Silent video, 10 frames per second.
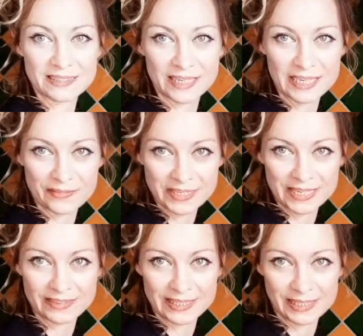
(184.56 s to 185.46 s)
like, if it
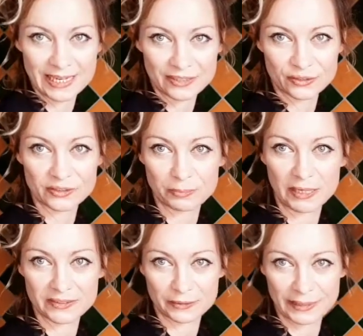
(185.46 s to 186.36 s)
needs a little extra
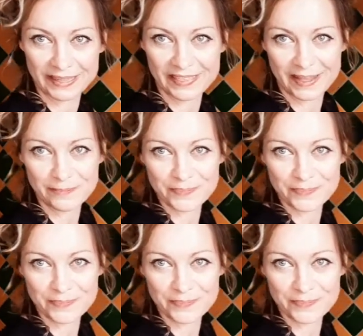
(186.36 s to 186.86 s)
spice or anything.